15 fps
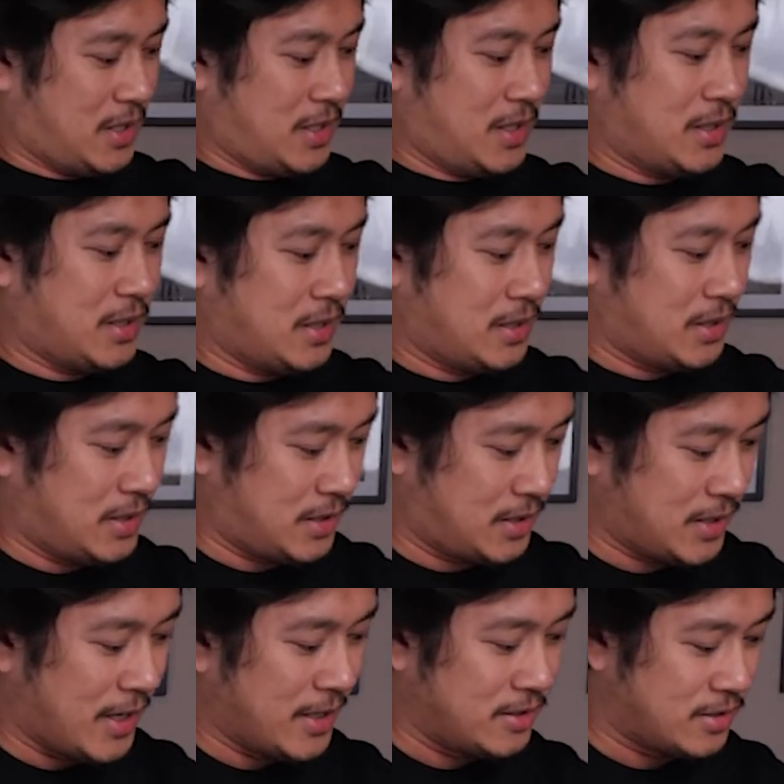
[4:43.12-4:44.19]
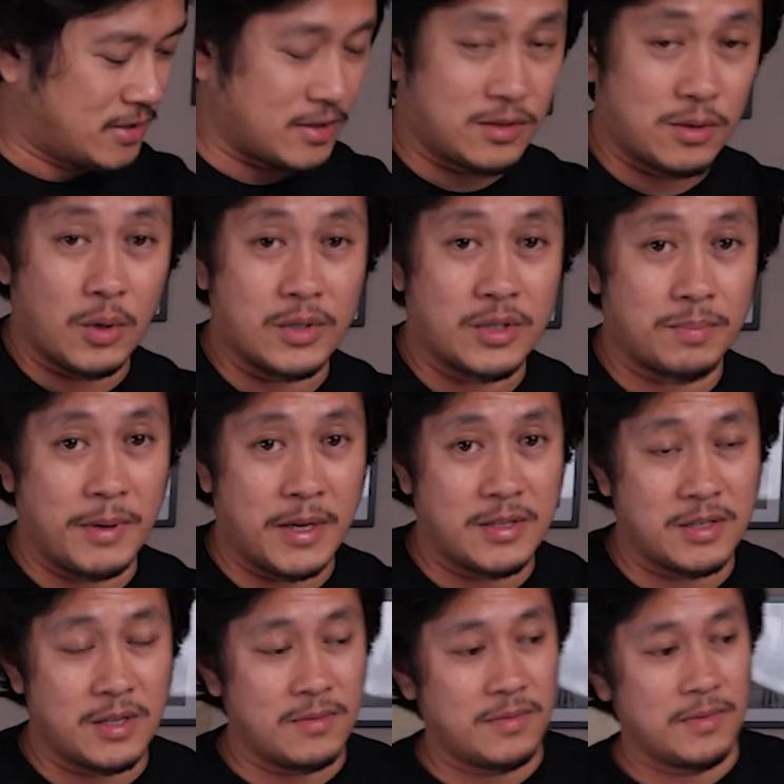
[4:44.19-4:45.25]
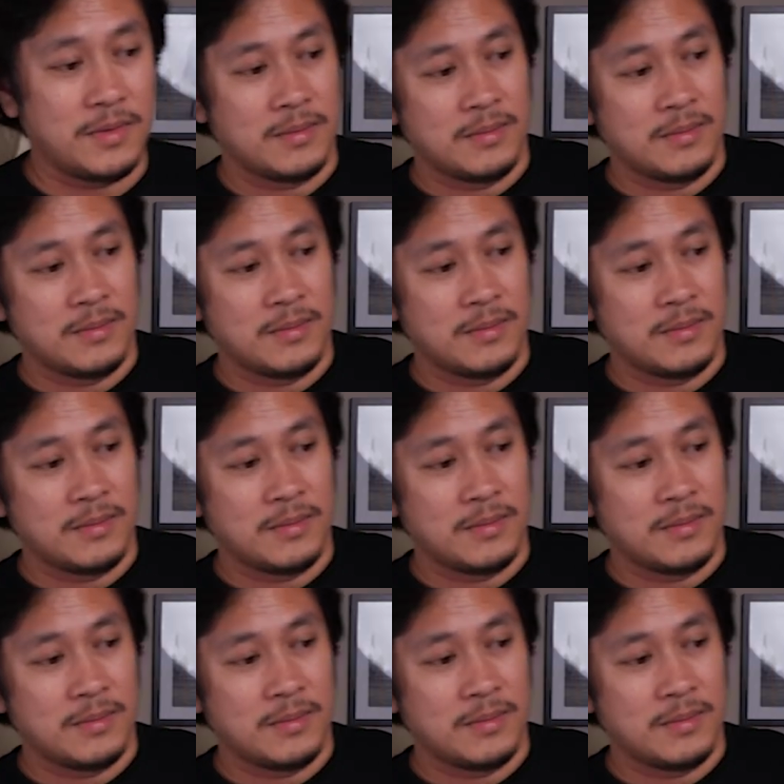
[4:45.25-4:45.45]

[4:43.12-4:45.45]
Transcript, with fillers: uh, sliders are so expensive